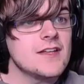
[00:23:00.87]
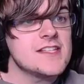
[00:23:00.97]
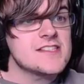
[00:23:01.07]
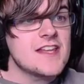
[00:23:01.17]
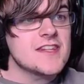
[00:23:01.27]

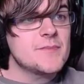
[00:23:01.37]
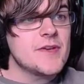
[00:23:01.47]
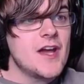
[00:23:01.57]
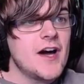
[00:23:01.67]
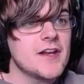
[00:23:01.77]
He sent the
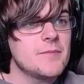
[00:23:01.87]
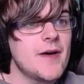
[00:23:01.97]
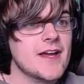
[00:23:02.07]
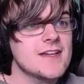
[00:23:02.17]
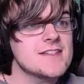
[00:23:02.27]
banana
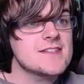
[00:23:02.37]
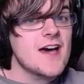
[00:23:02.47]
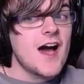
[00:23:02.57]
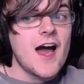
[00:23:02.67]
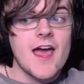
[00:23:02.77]
back in
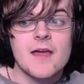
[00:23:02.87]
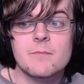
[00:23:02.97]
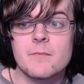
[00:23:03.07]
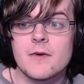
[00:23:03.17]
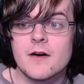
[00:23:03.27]
time.